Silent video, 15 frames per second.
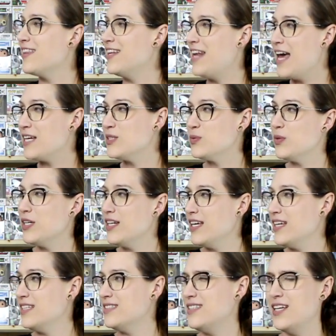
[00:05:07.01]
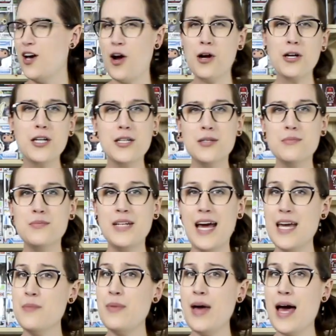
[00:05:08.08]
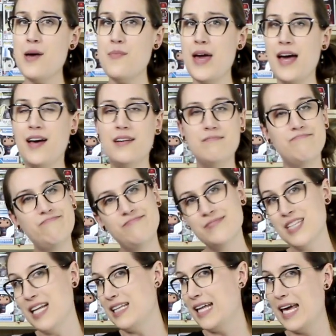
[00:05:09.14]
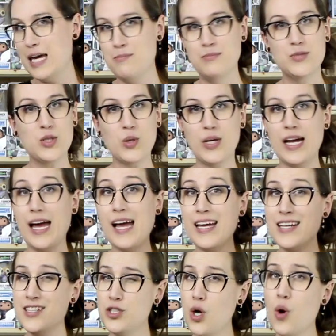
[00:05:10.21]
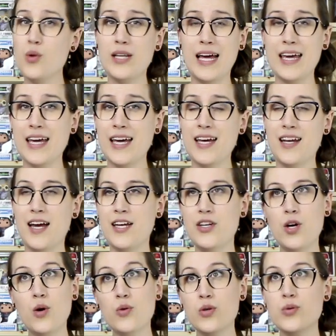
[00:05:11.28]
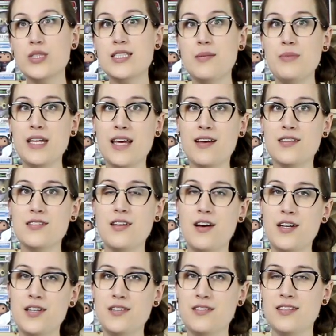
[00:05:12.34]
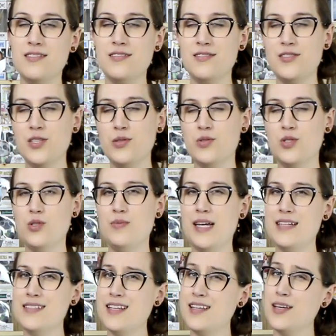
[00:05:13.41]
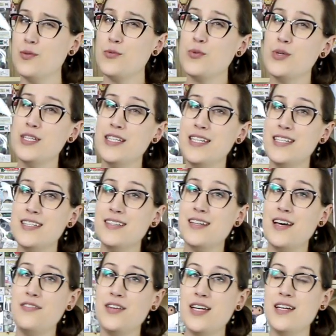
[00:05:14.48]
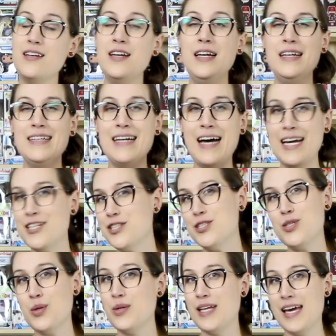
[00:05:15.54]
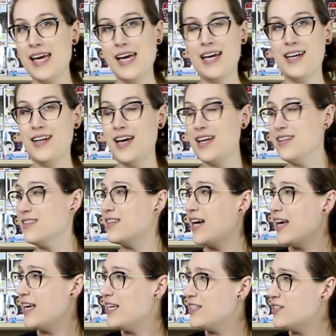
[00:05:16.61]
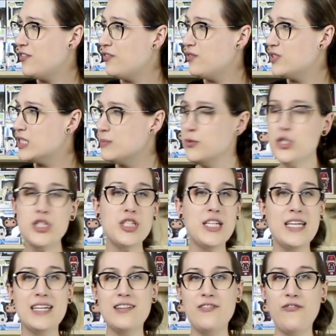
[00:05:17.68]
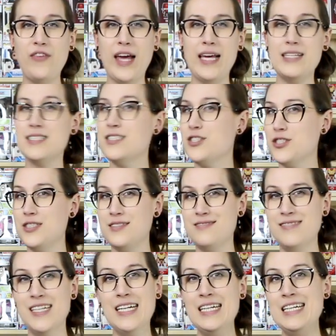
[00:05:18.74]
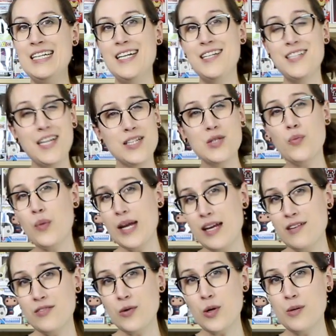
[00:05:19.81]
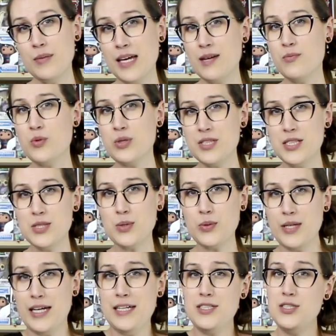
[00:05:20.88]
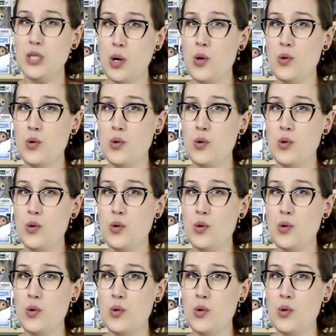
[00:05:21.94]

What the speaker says: The next one is the Arkham Knight Batman. Lame, sorry, I don't like it. I know there was somebody else on YouTube that said they really did love it. I just don't like it. His smushy in face just doesn't win it for me. I'm really sorry.